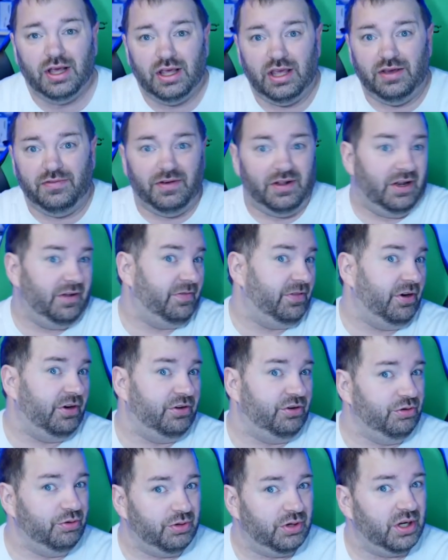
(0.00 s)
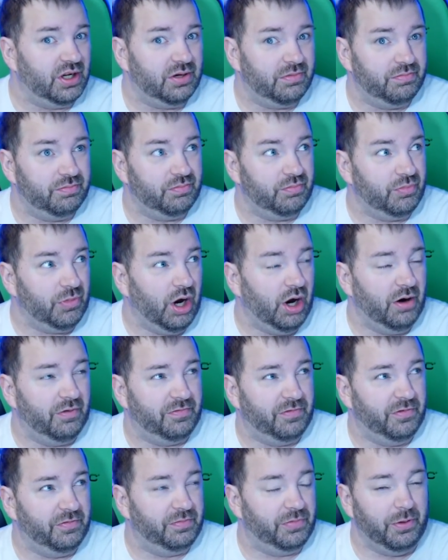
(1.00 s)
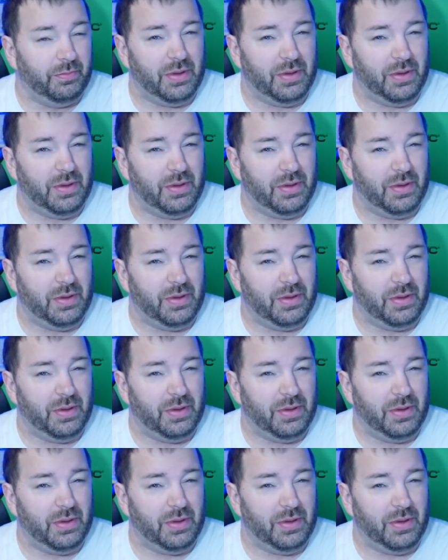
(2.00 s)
even if they're doing it off of the